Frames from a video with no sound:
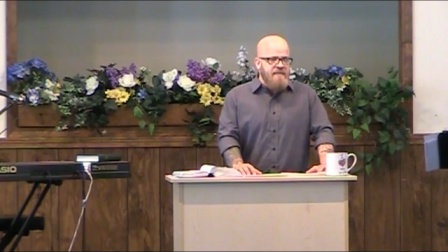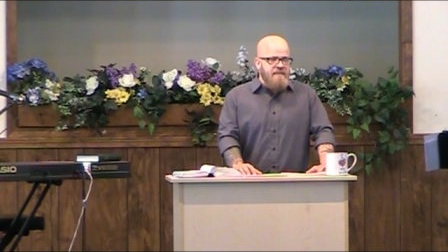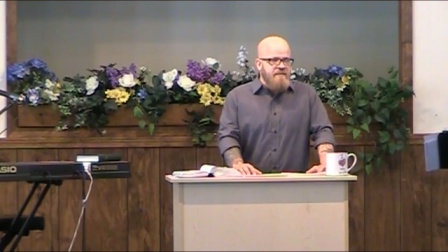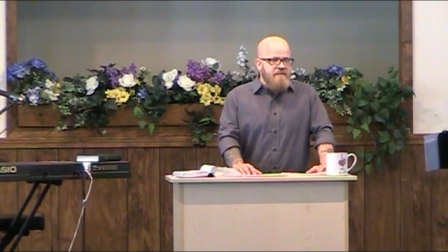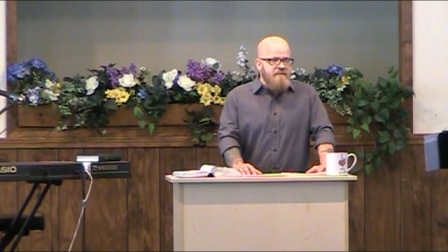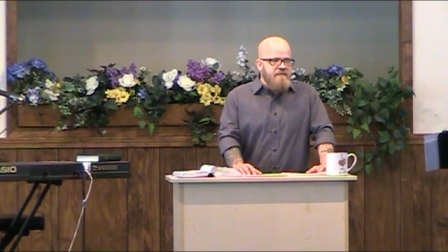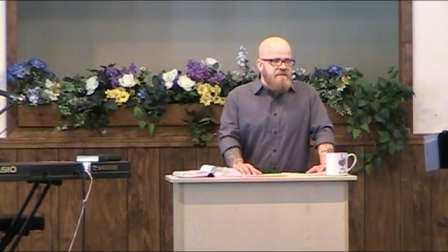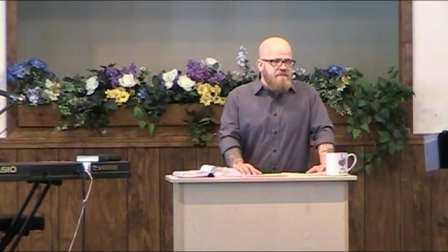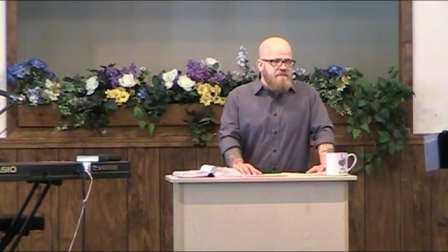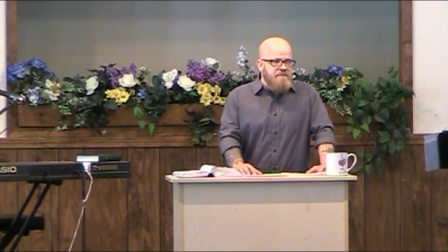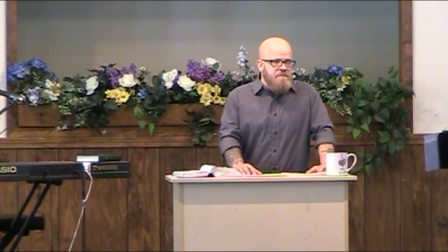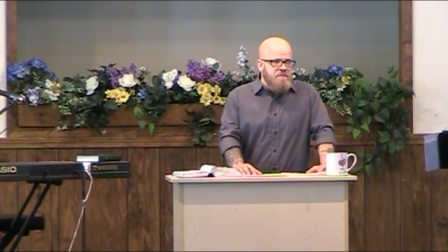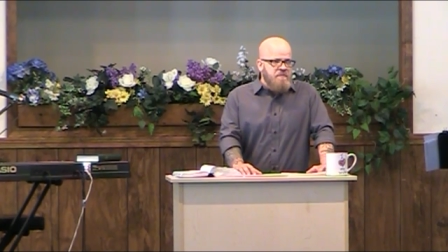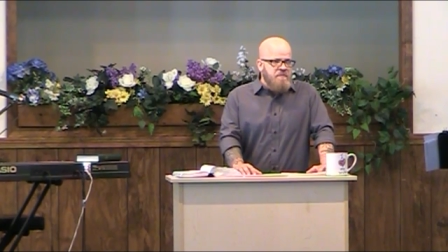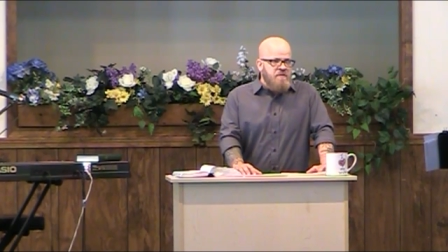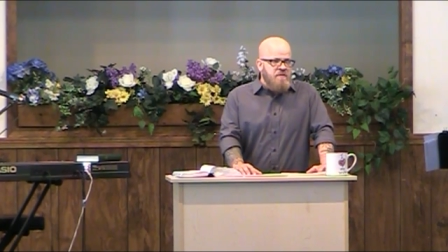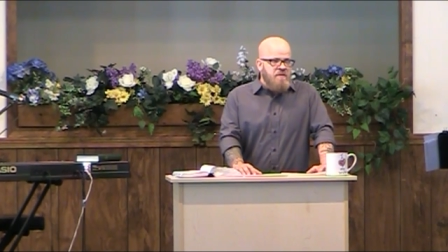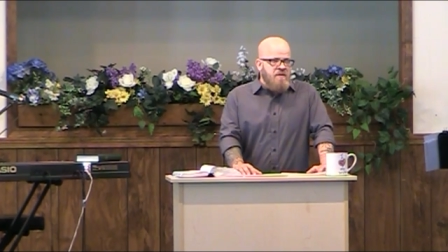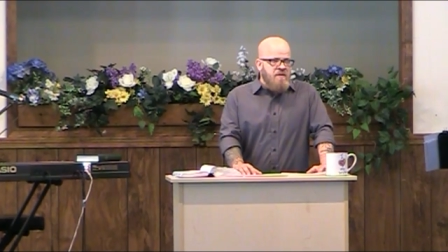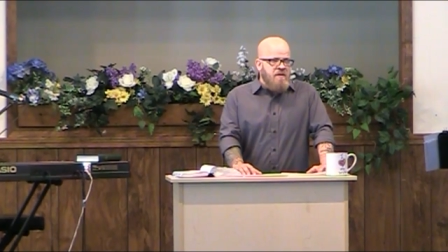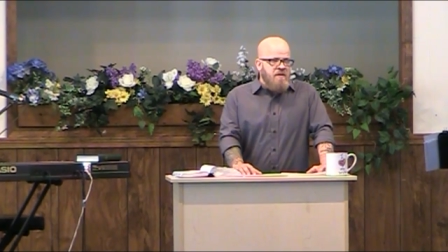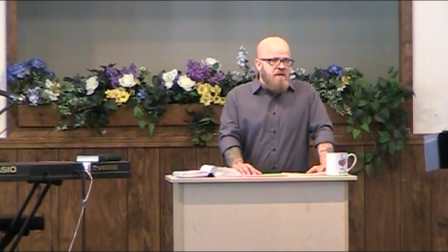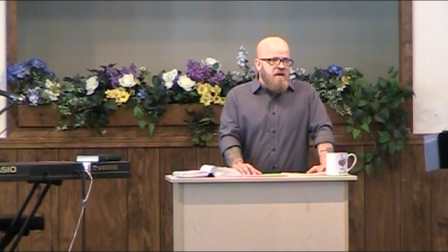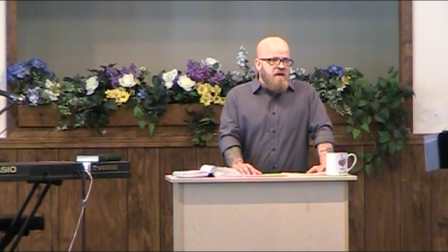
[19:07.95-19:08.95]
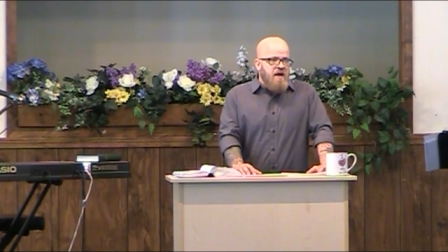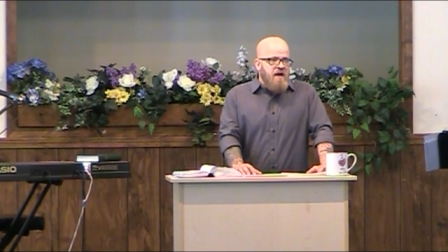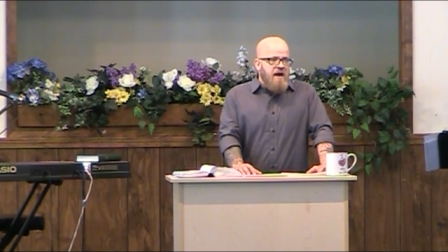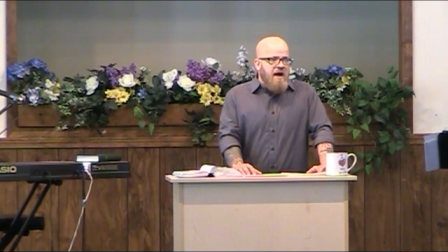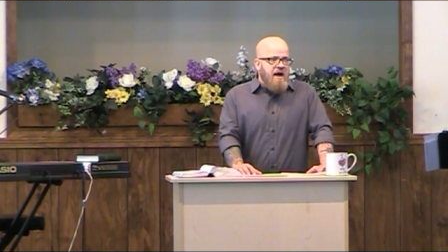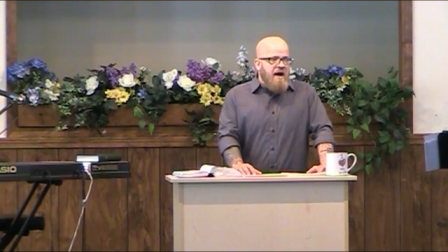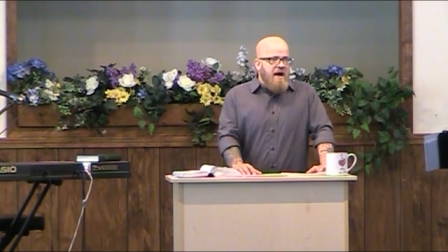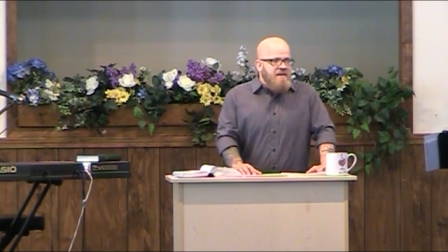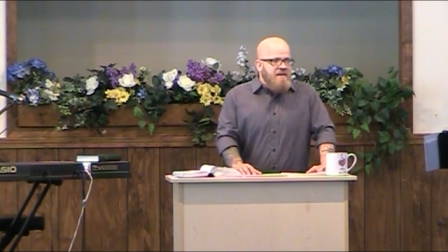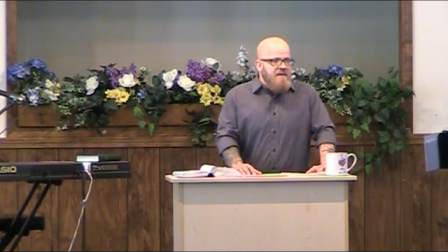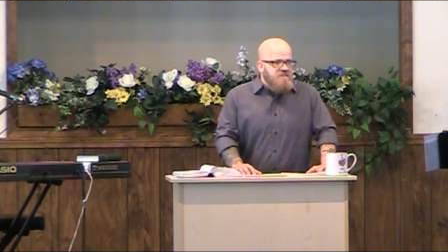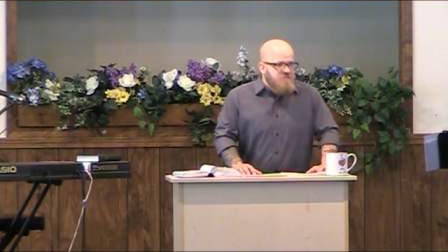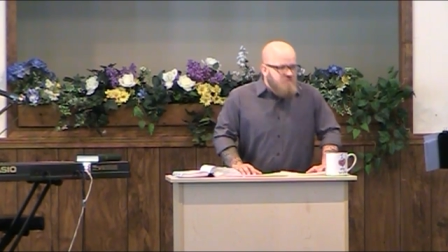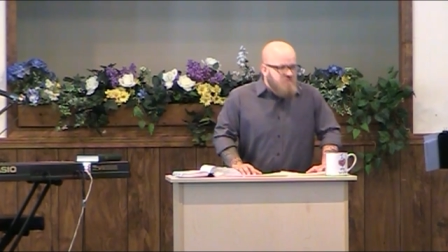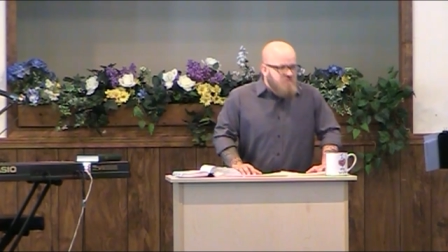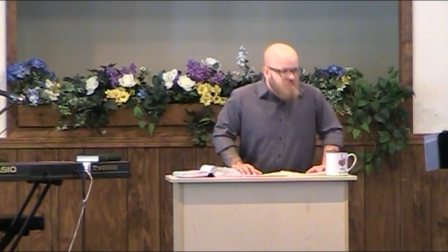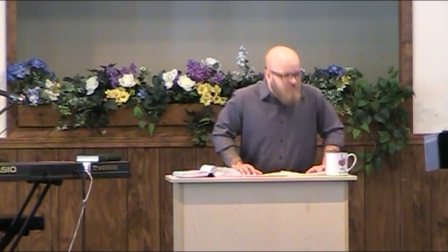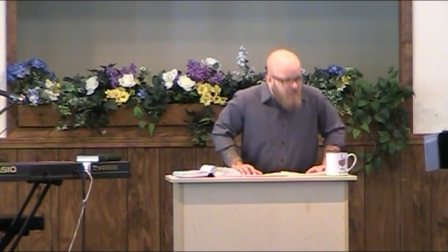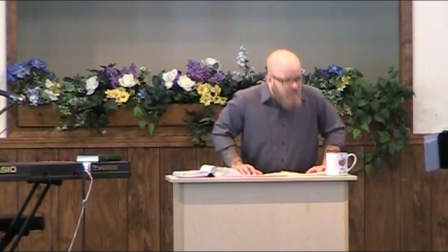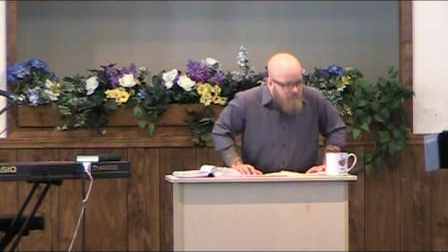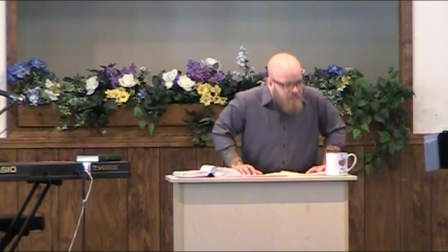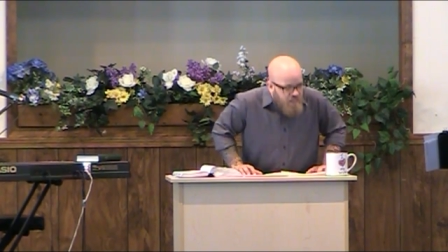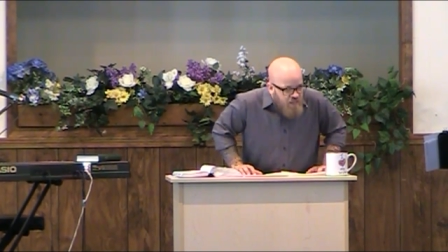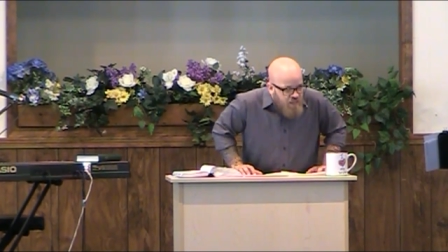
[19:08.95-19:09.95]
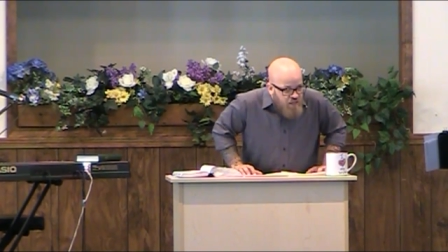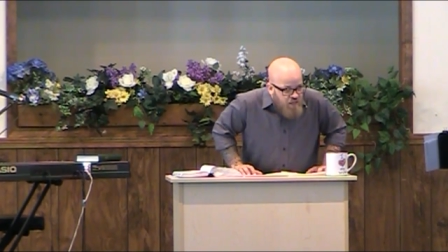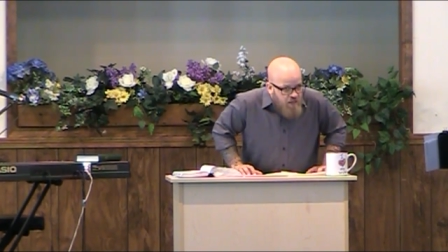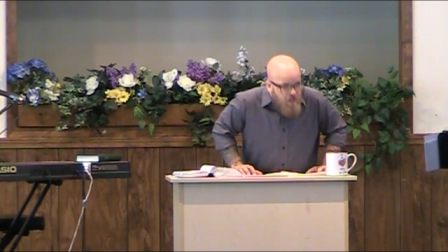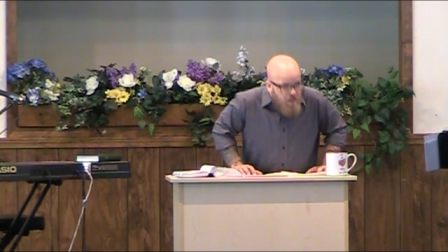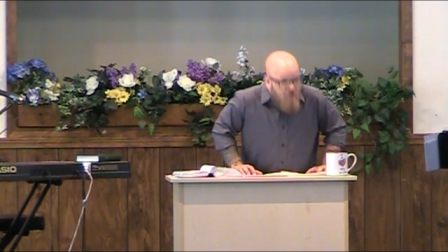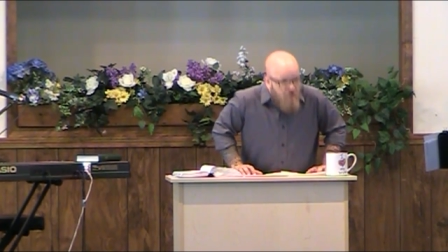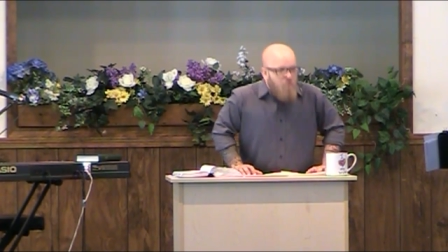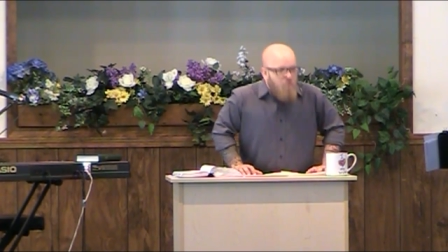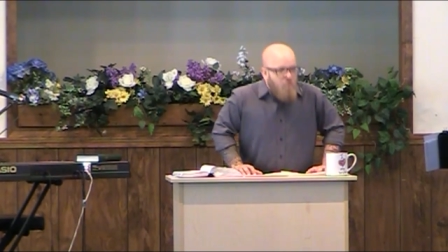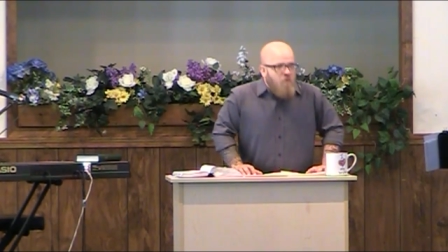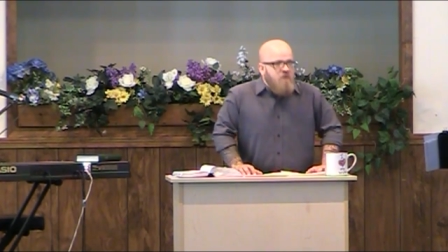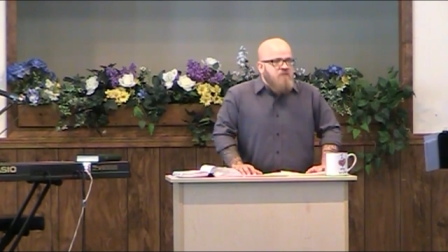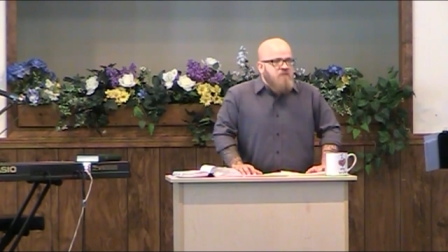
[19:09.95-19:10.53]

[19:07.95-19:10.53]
lead. I see